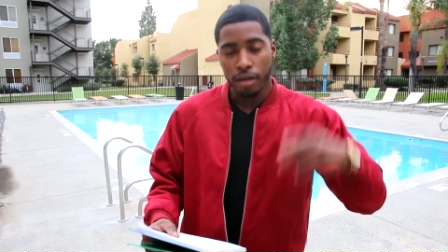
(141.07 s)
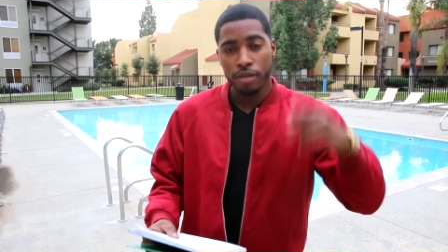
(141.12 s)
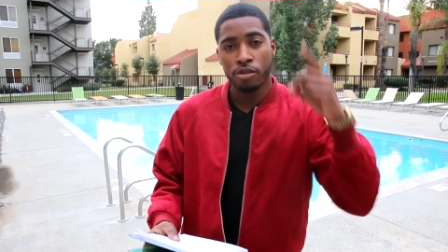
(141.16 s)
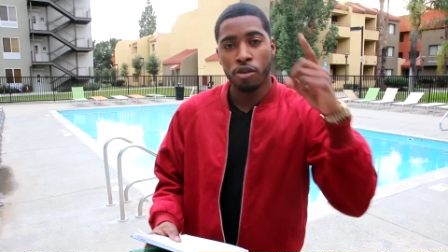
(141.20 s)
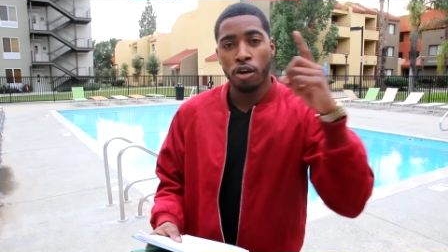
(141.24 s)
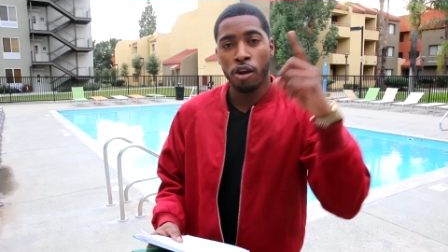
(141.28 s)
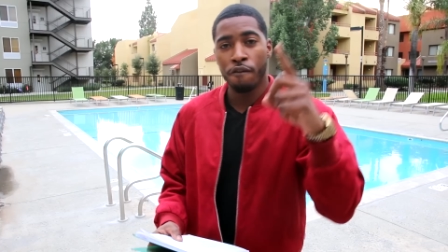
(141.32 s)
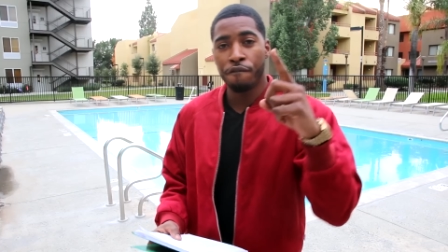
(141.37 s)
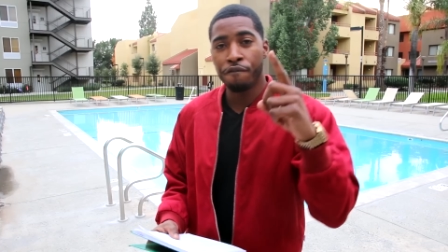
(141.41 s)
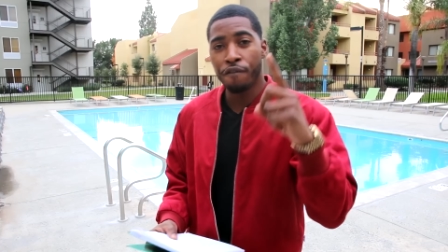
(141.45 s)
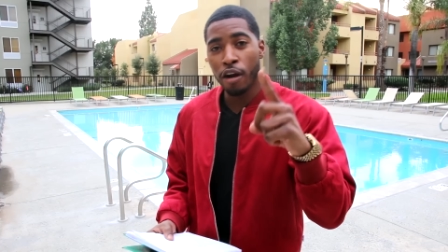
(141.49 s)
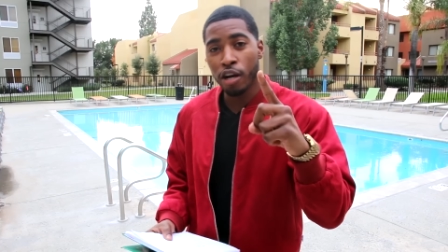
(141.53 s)

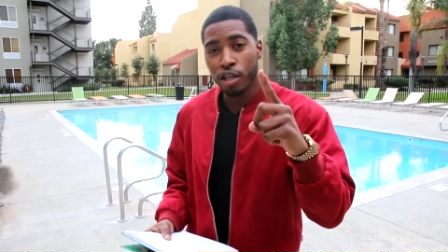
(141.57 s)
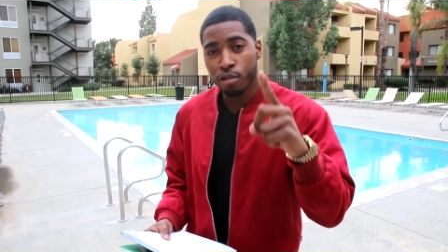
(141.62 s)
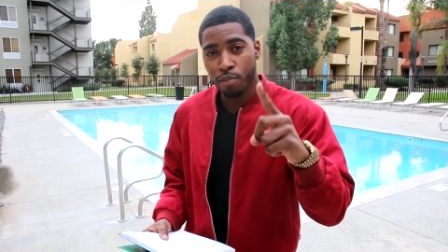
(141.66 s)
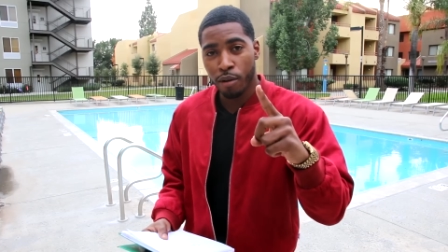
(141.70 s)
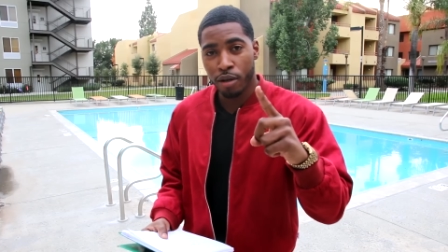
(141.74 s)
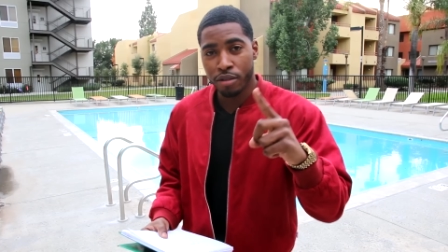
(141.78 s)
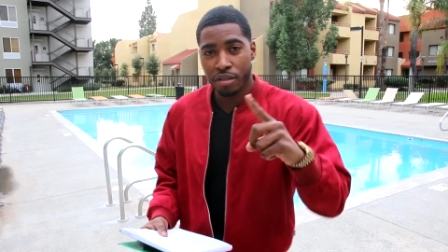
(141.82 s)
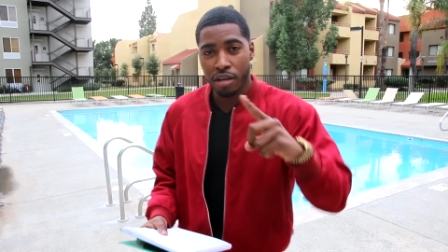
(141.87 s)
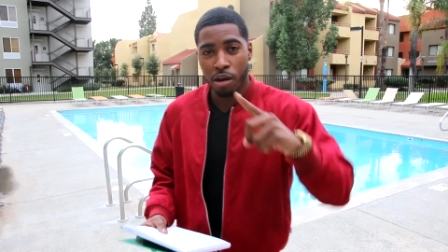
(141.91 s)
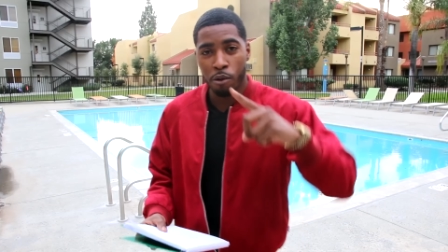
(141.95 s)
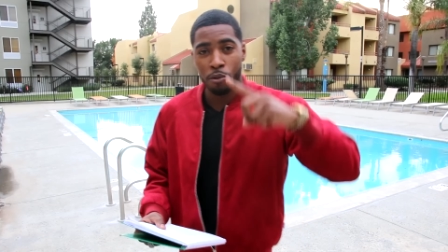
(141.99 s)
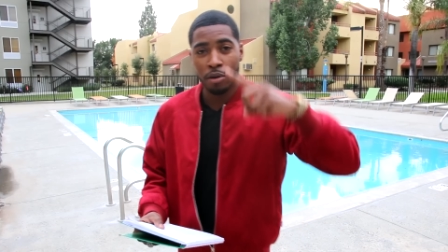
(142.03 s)
So the first
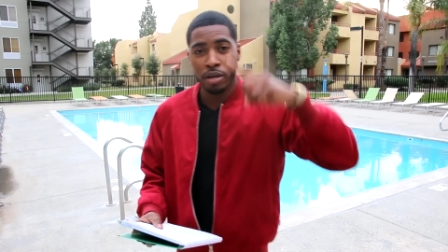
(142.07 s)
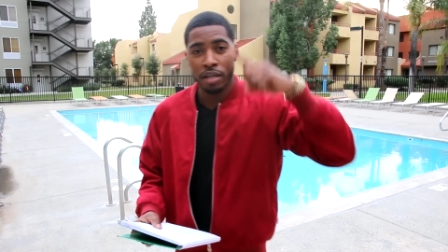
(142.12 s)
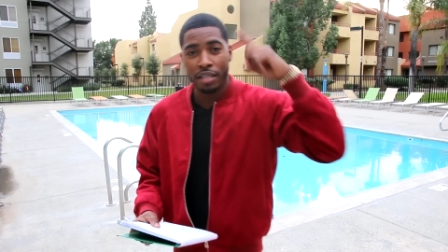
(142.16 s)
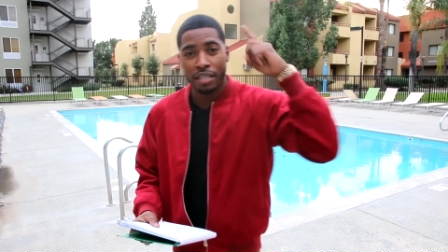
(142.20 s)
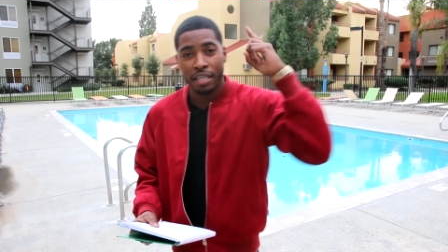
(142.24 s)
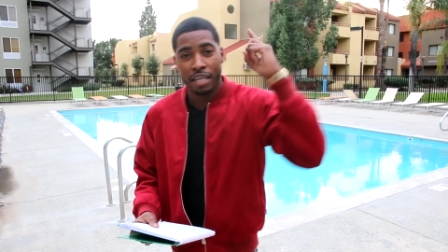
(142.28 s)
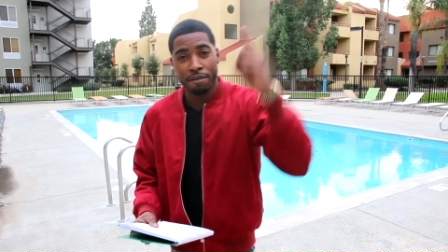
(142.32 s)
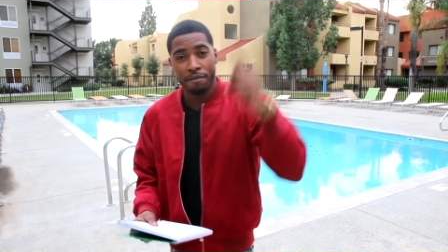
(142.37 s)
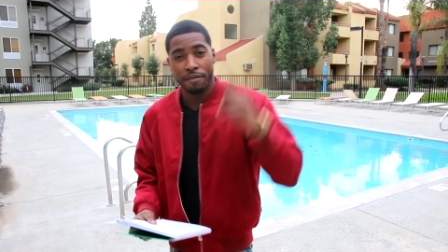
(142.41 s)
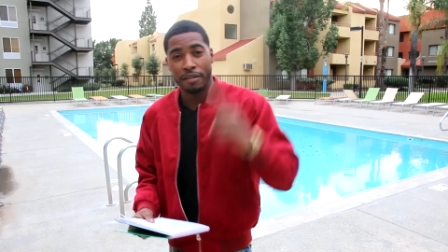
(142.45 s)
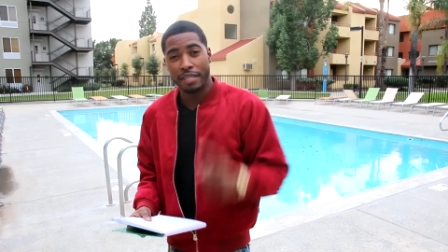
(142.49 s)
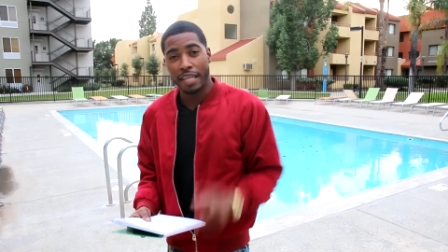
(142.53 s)
person I want to
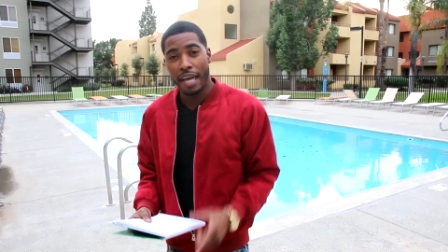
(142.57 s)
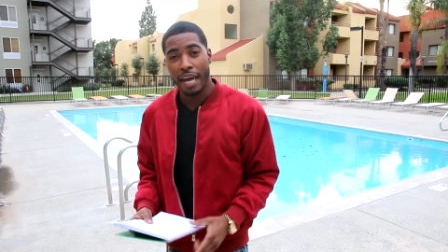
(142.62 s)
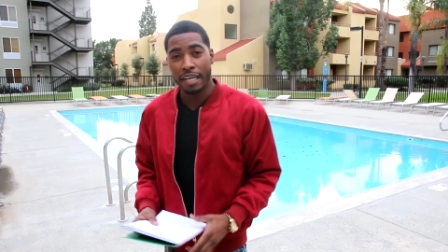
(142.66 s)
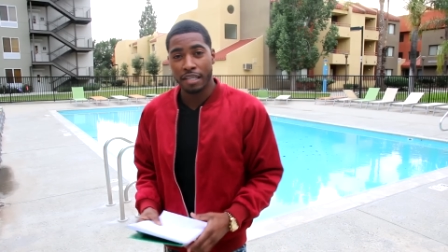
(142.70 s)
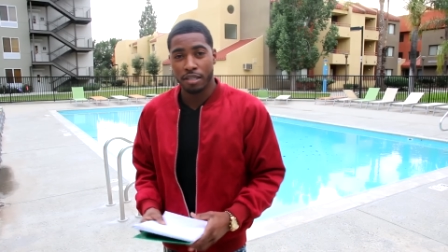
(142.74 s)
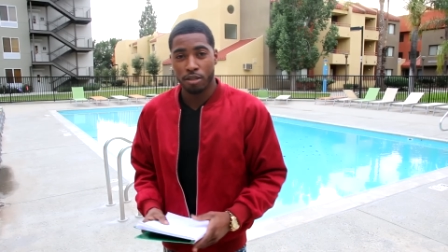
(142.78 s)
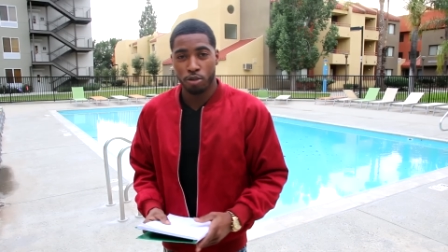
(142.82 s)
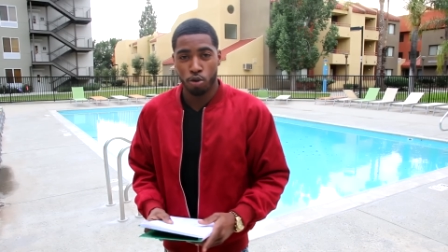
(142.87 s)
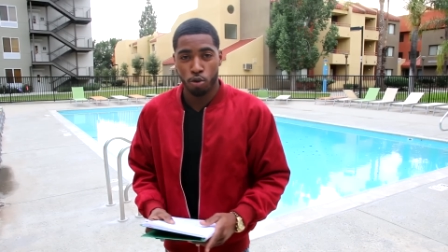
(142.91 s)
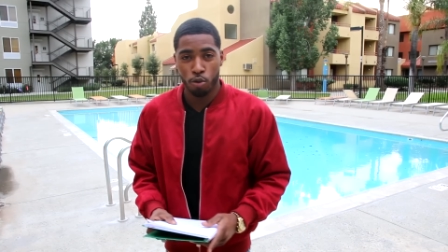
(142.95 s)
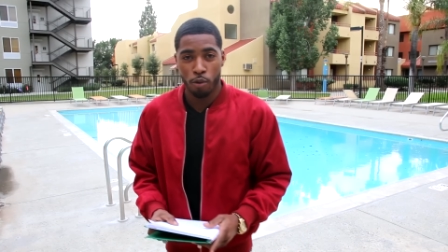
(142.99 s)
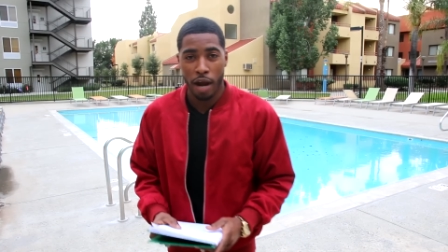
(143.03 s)
give a
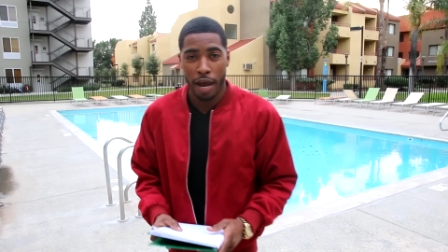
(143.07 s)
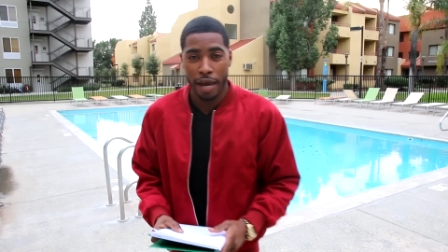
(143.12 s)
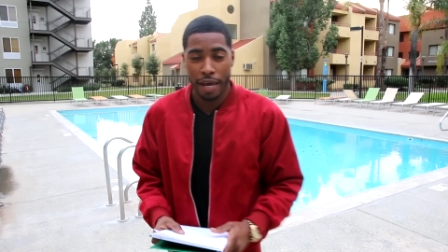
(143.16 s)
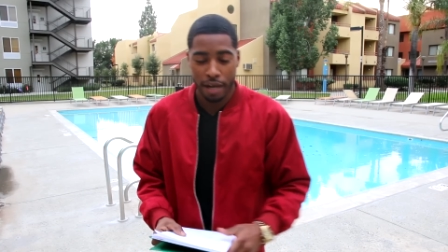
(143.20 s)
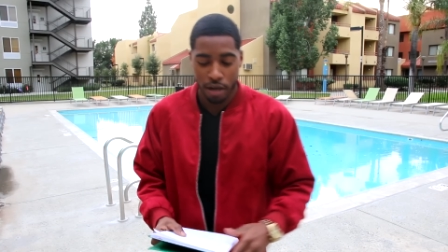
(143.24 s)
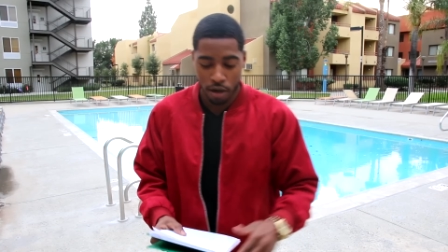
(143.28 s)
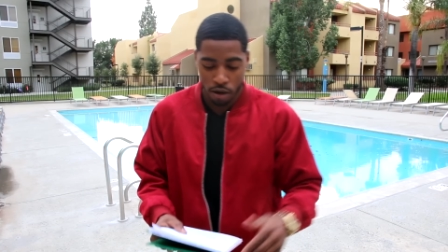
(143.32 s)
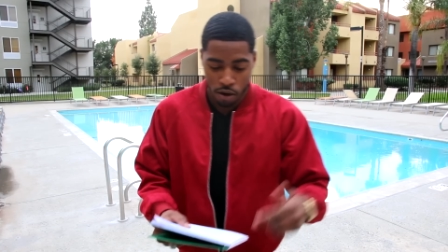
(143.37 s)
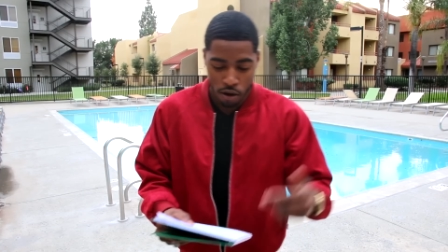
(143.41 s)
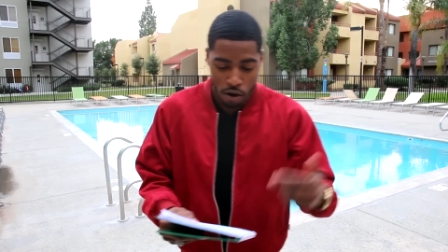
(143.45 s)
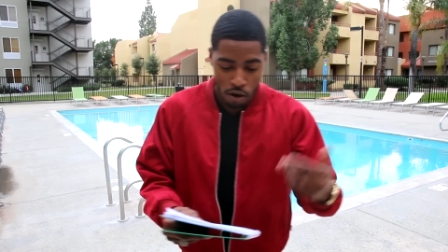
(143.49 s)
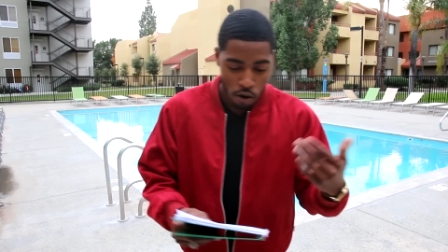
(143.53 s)
thanks to right
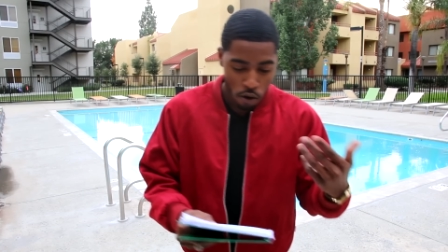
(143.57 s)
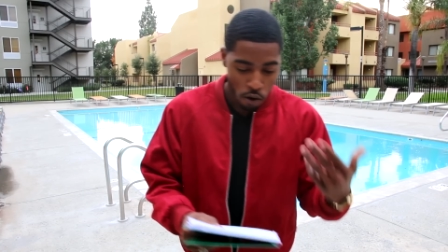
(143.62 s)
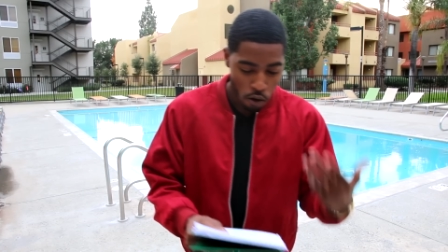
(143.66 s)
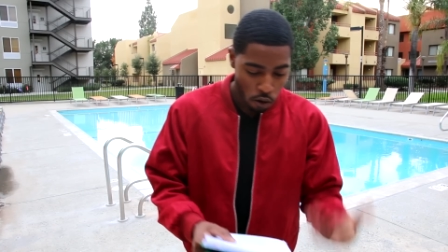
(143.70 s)
here